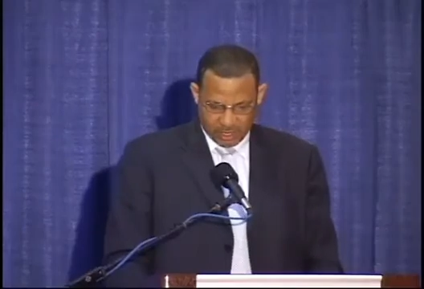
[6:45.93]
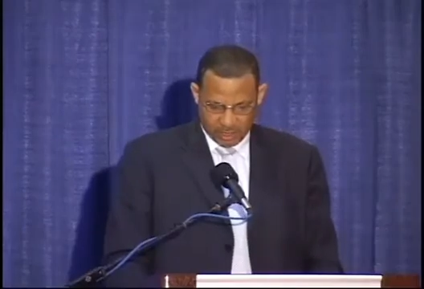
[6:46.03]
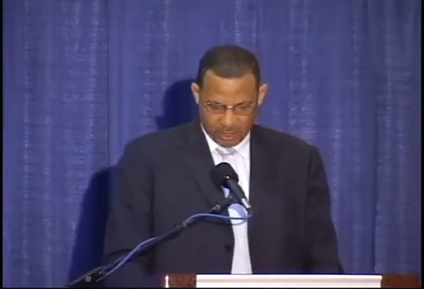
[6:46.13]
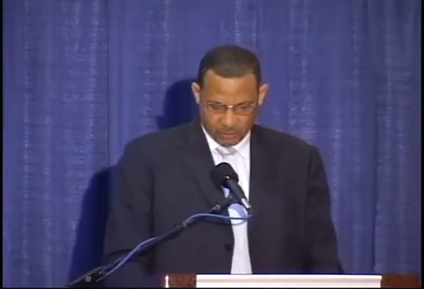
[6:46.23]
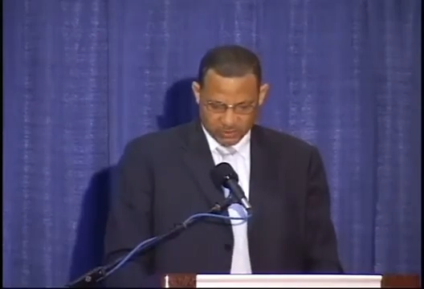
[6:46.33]

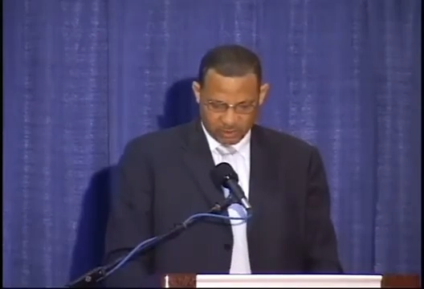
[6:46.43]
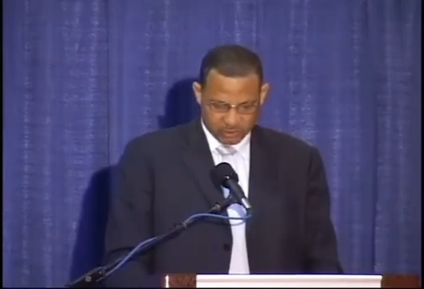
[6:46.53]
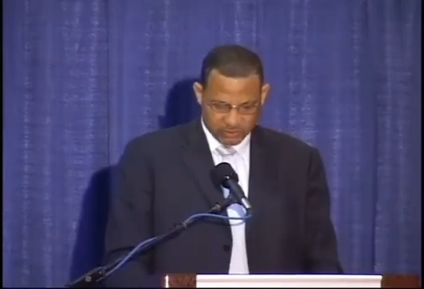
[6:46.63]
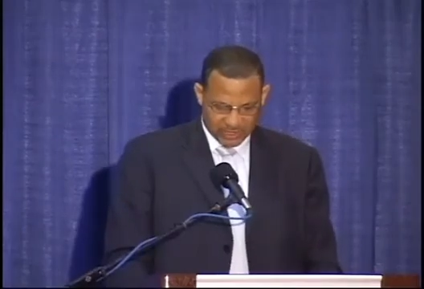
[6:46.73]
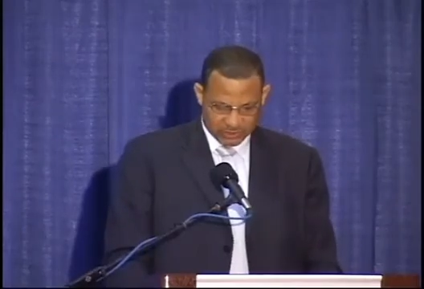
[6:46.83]
allows
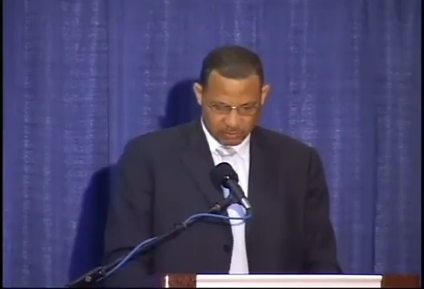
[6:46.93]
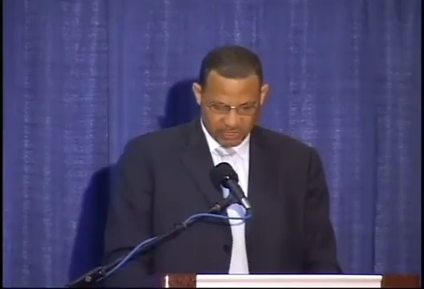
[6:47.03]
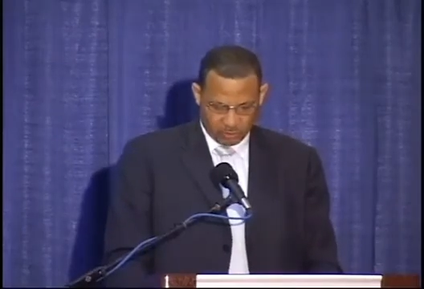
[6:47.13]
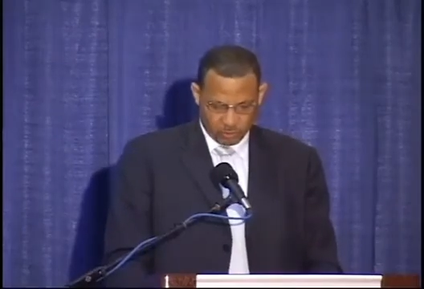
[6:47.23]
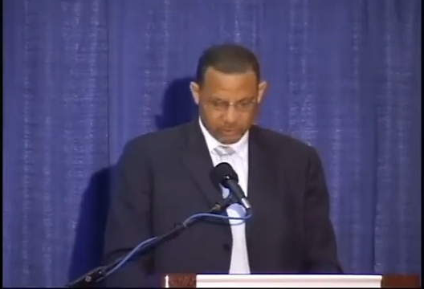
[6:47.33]
contracts to
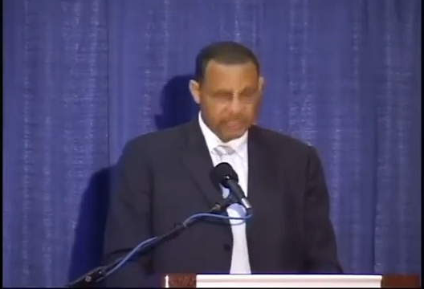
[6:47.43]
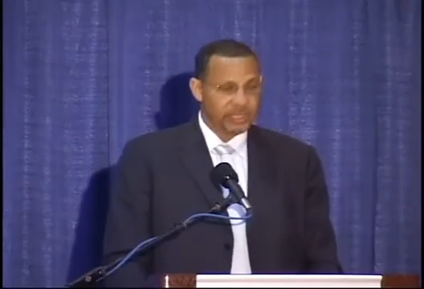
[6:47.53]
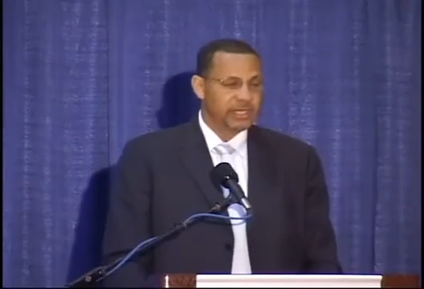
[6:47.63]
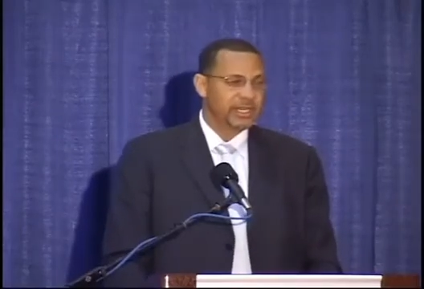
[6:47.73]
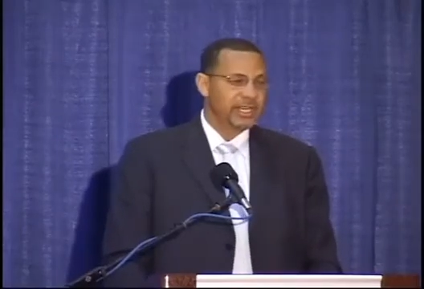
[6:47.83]
be
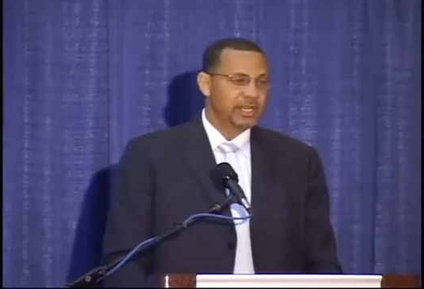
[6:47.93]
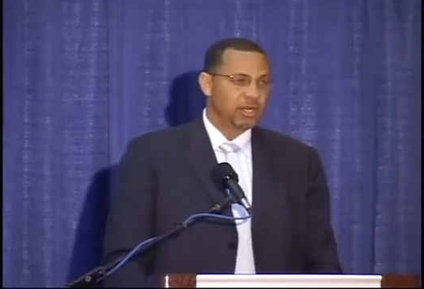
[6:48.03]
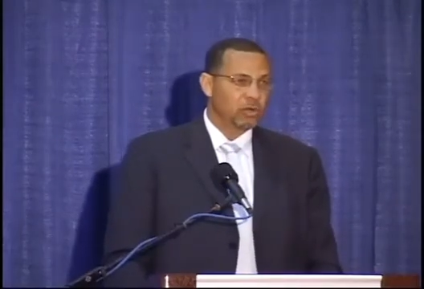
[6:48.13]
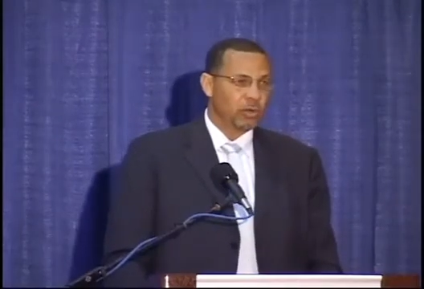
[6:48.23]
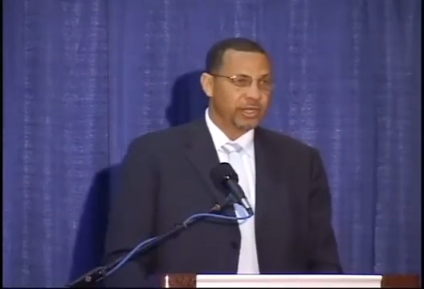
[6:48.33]
awarded in
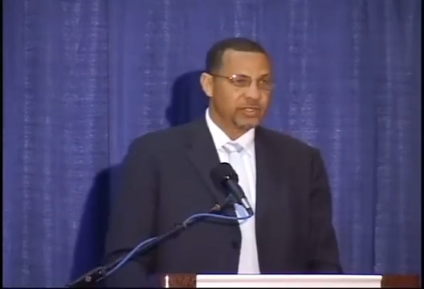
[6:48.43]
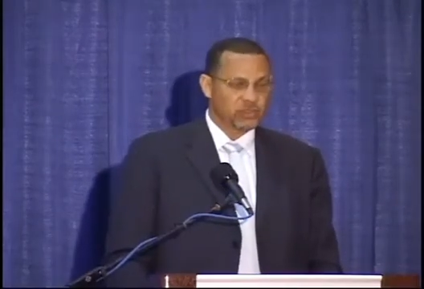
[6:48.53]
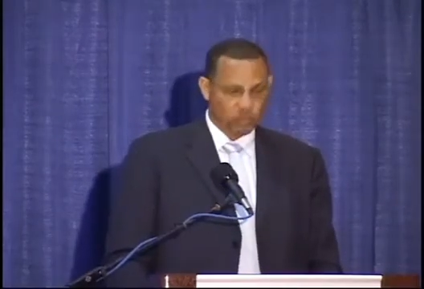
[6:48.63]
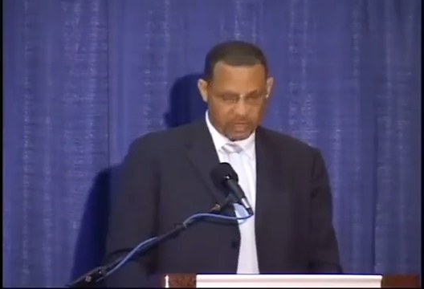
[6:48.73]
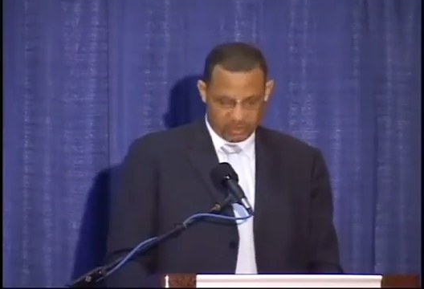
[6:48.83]

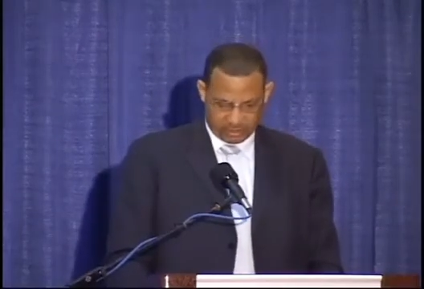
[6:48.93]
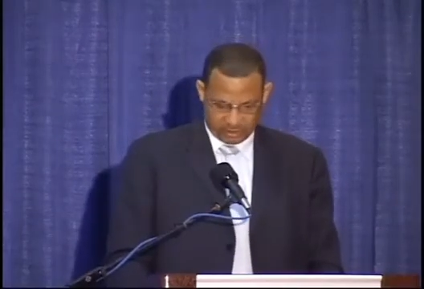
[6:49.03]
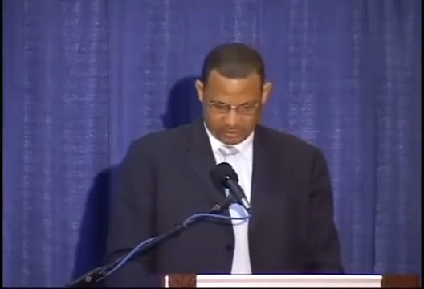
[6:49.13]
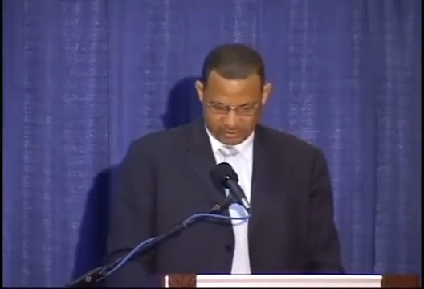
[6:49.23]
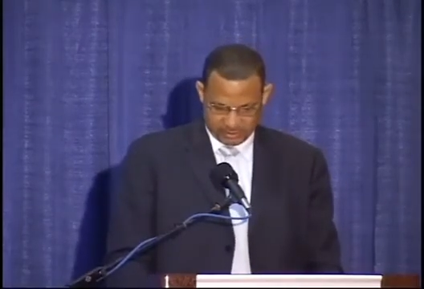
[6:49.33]
accordance with